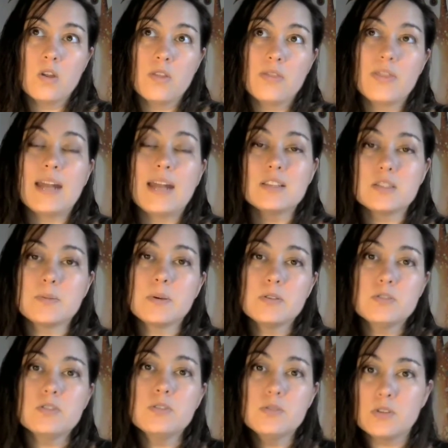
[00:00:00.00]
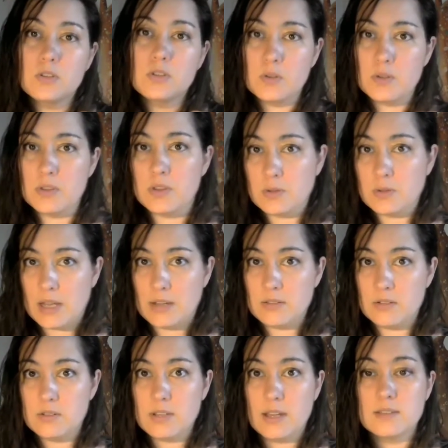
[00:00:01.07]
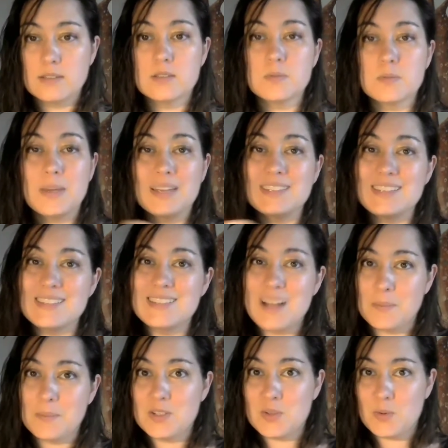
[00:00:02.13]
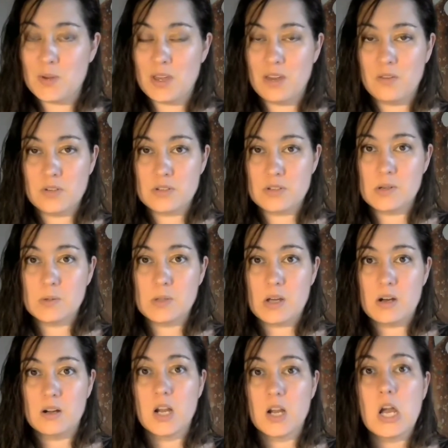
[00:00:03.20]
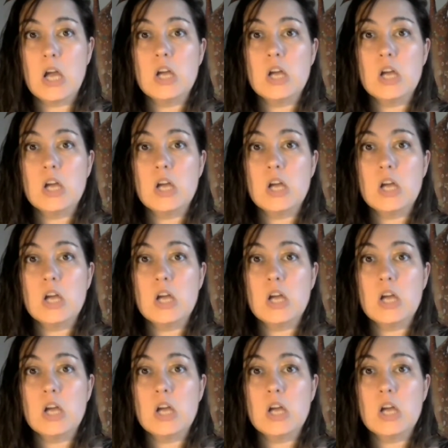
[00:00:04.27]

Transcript: that it's supposed to use the glute in those exercises because it's not been doing it for so long.